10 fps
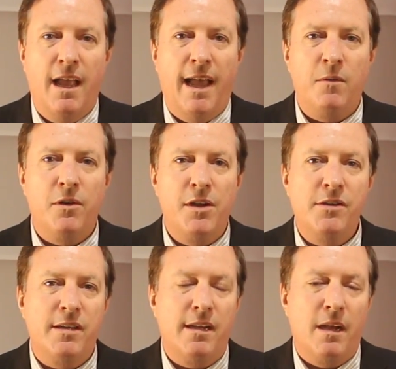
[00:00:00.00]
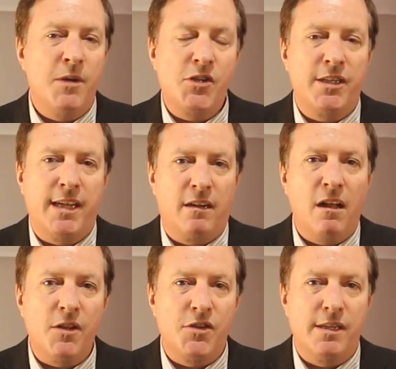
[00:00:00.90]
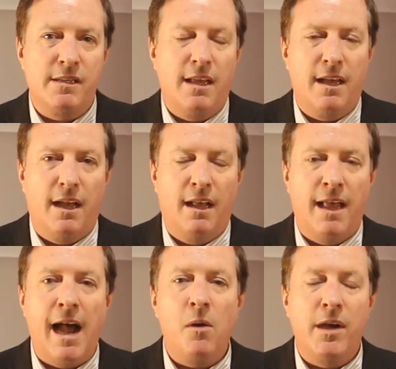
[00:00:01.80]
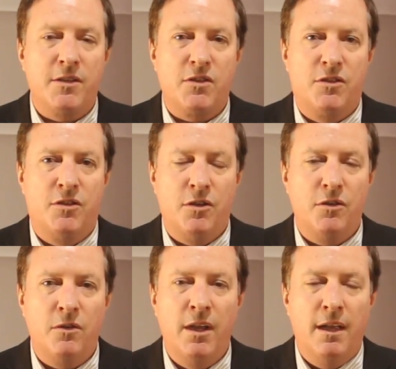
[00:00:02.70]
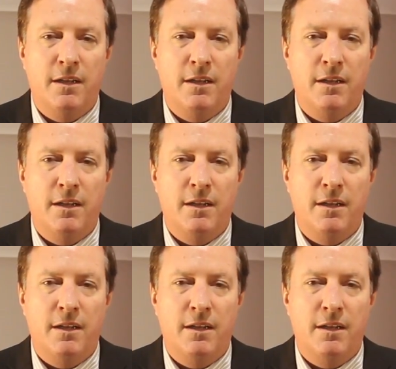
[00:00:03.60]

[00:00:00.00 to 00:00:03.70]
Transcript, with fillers: And we're using emerging technologies that allow us to,